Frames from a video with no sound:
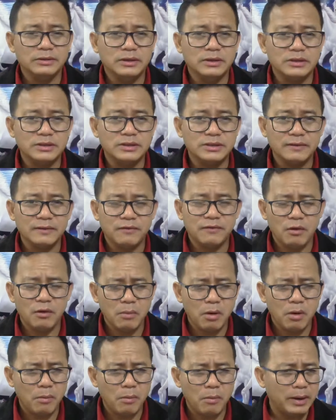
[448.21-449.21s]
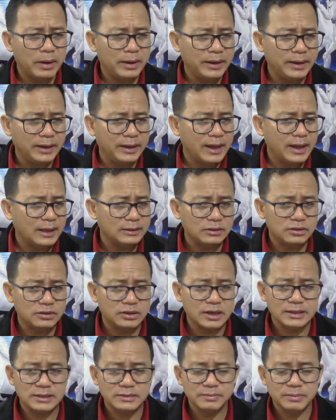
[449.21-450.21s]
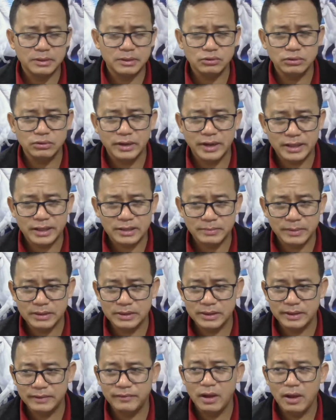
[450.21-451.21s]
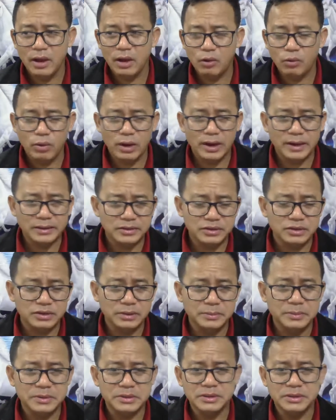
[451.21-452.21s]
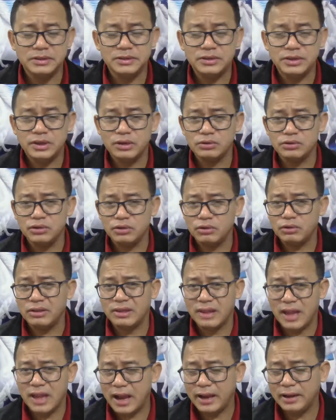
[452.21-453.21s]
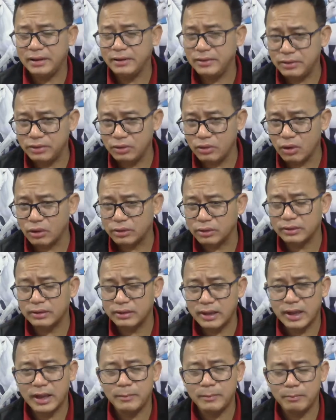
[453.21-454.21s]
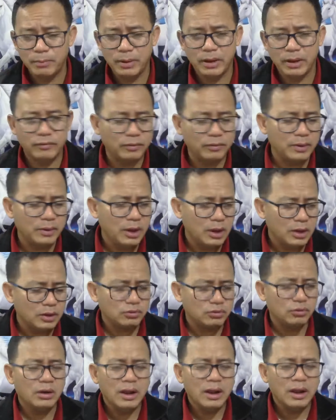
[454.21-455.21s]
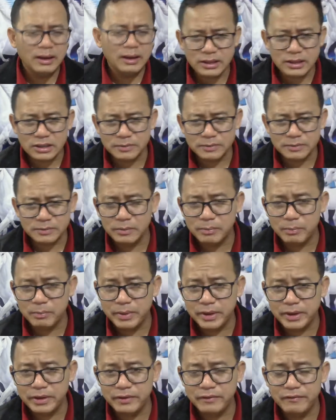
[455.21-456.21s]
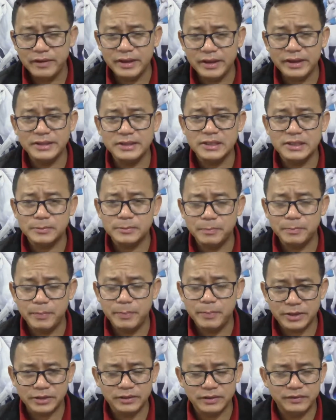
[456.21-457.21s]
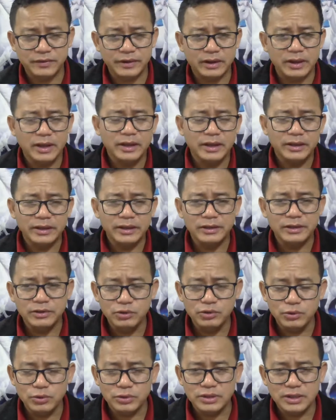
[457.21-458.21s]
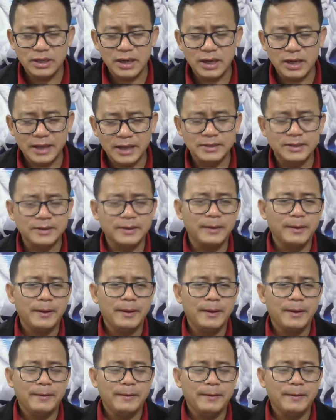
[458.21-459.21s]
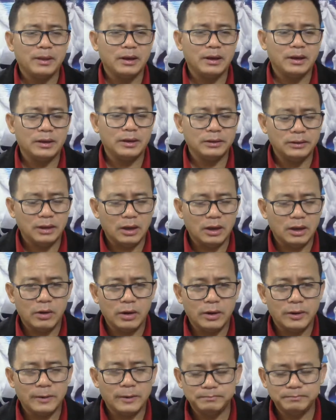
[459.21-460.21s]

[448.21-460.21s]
digital form of money and transferred to the respective wallets tbc009.net platform. So let us be very, very specific in utilizing our